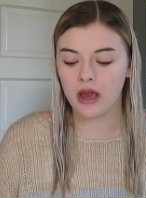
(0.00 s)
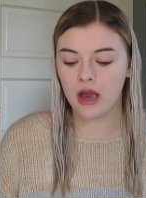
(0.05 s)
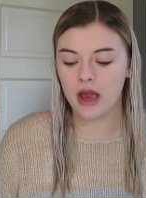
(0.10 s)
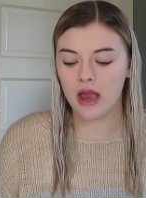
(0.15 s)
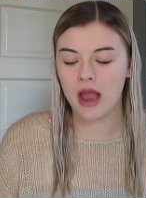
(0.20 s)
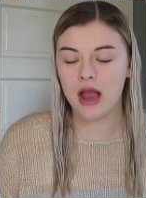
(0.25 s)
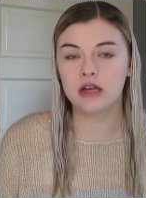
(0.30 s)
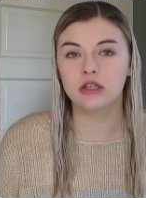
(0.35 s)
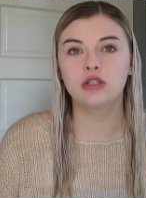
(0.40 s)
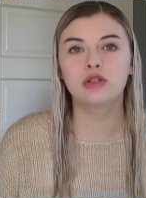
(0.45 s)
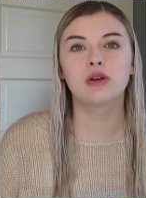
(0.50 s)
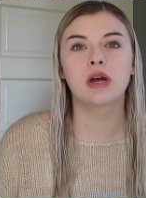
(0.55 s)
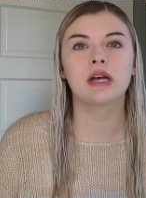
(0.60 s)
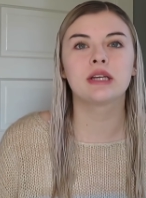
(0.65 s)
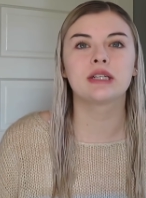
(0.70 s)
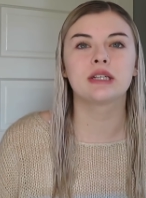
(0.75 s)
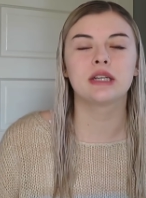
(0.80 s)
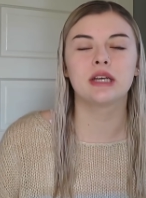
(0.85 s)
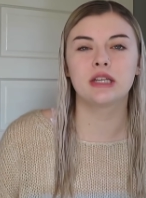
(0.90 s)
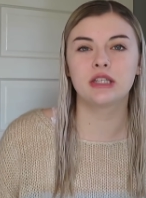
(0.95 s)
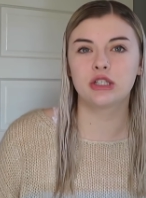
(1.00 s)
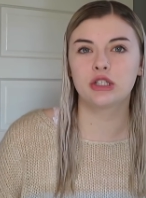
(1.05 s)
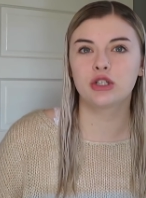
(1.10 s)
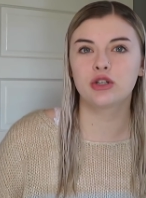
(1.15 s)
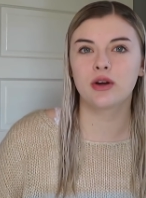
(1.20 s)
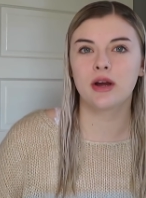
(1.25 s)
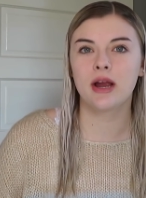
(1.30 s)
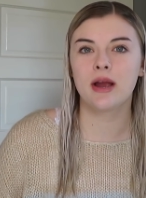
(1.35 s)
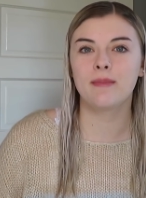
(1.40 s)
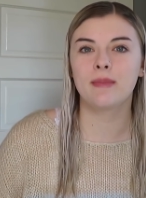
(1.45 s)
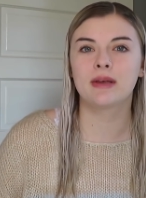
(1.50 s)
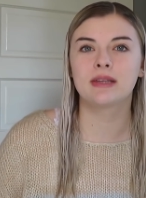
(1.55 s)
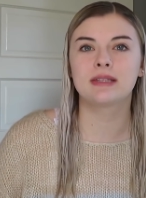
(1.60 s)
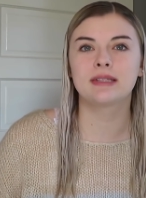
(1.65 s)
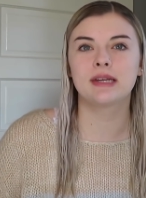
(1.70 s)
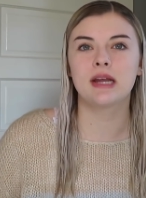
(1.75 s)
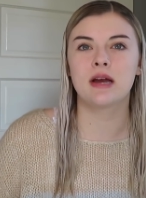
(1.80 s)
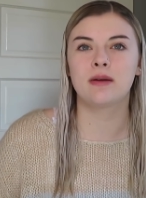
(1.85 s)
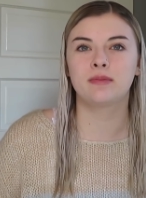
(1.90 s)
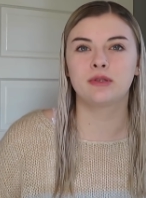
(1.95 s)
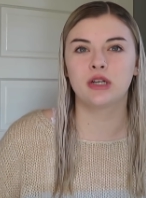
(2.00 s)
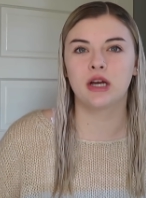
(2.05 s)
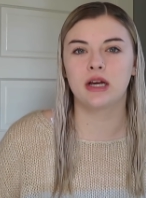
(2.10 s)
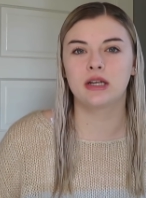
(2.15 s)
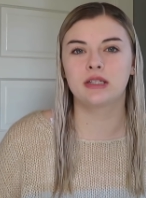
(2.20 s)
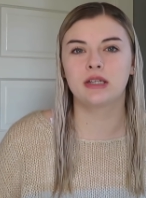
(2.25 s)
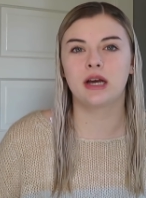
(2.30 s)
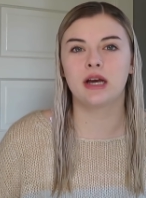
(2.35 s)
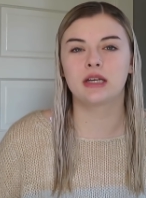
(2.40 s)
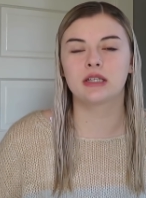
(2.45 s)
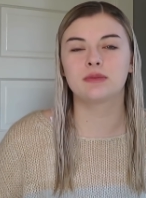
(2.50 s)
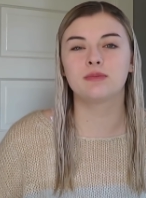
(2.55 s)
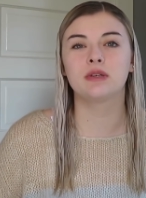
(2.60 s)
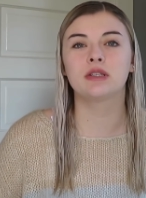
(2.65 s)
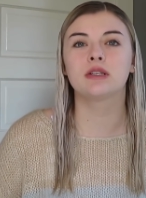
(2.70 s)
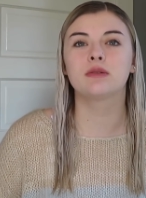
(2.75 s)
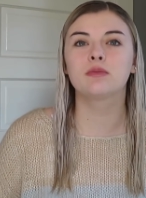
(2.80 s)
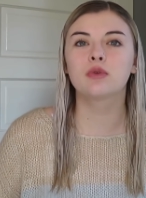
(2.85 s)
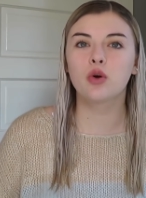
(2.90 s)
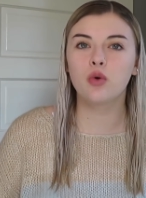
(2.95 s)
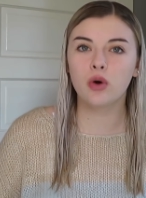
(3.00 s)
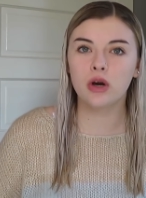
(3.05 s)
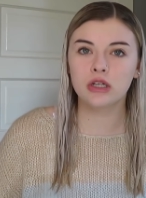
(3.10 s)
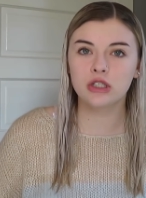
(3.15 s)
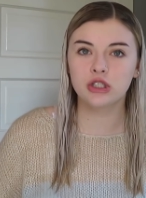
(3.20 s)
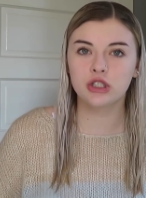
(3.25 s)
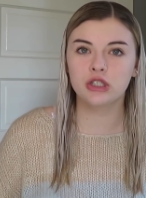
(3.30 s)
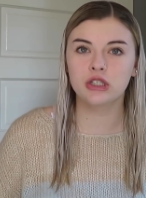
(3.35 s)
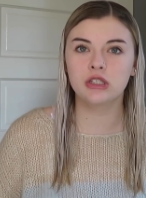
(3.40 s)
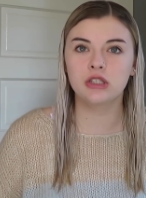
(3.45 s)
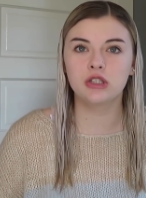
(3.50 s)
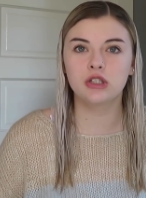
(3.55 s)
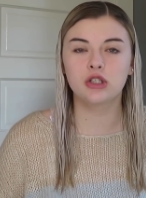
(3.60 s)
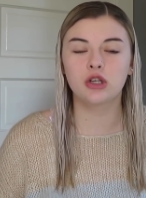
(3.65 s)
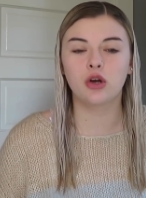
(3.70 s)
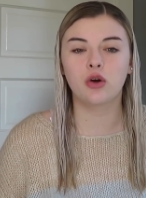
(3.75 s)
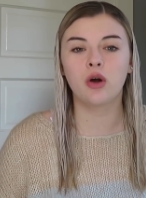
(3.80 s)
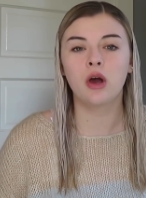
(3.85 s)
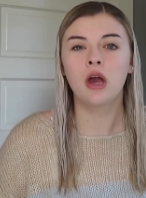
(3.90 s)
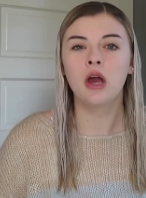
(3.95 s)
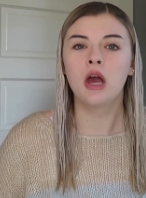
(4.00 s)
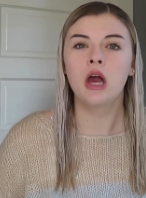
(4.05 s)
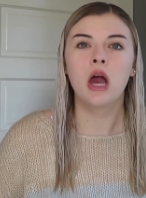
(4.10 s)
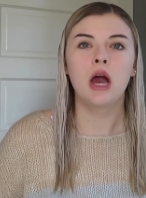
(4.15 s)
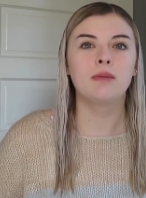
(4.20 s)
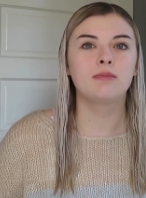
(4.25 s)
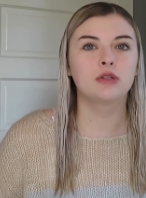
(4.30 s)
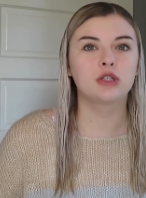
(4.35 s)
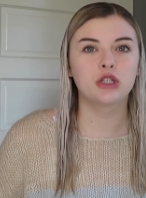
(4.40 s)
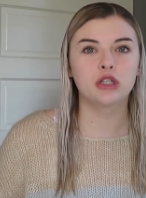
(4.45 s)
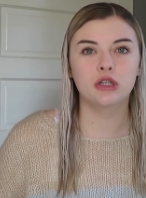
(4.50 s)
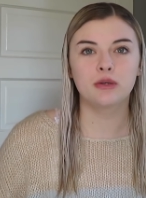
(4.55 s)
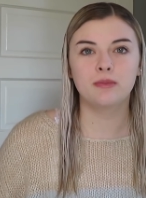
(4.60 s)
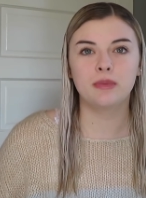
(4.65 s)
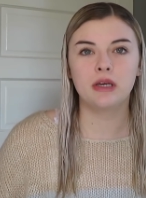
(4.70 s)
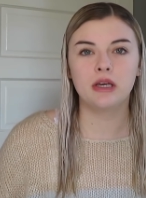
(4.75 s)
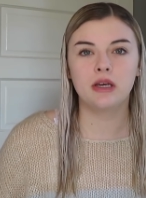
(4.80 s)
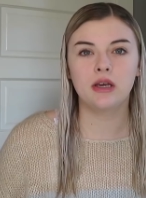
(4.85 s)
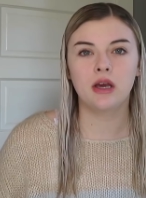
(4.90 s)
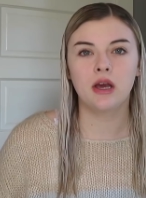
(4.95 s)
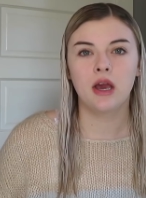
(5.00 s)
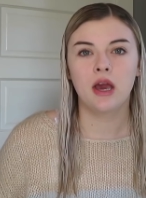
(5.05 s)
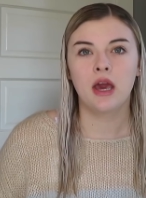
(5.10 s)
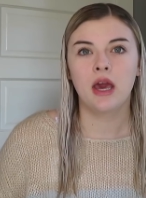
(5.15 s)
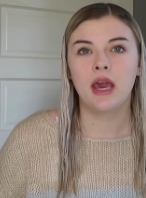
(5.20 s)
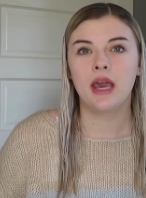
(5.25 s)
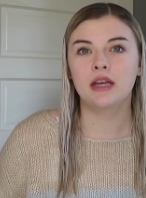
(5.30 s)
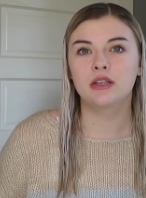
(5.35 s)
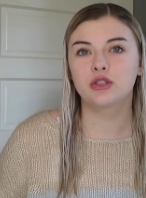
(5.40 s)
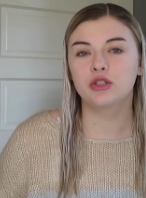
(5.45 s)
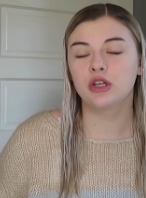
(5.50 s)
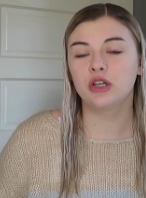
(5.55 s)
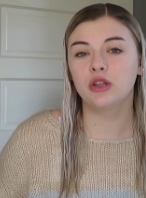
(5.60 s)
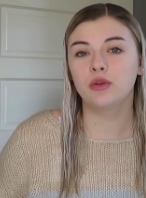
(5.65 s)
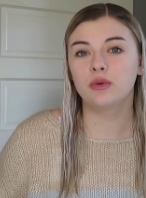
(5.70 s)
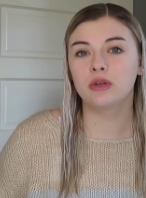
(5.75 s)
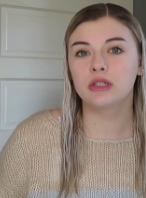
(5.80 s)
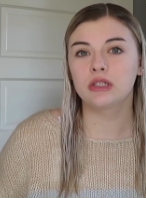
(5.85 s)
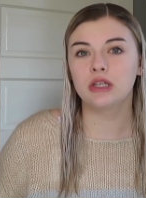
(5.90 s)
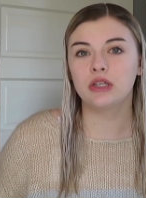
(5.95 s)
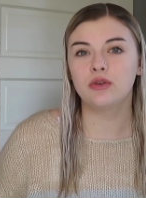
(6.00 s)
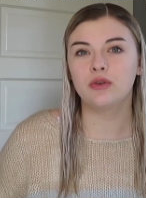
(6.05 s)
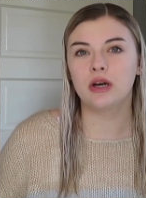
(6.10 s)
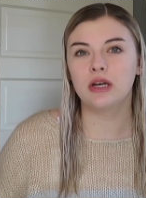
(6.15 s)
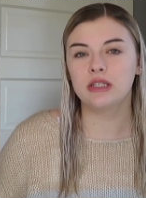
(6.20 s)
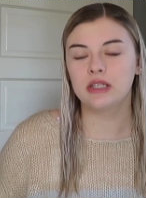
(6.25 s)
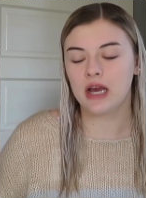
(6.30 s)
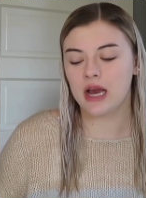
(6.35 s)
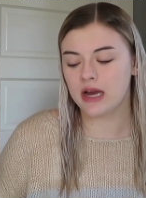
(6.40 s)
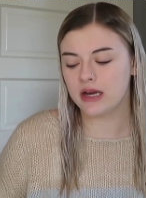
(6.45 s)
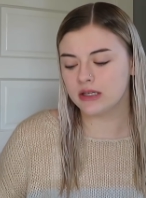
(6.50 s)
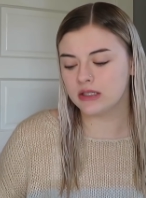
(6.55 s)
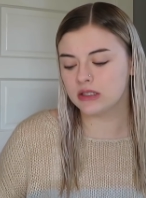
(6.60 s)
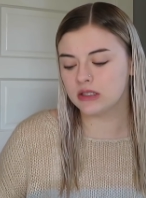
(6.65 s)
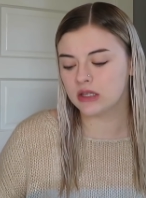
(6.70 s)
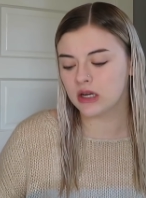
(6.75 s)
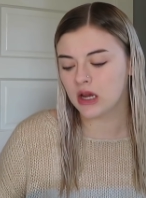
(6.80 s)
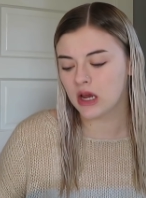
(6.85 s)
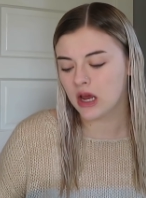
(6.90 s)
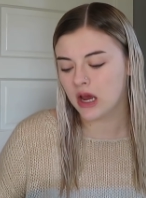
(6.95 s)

I asked you guys on Instagram and Snapchat to ask me some questions, so I'm just going to be answering the ones that you guys asked.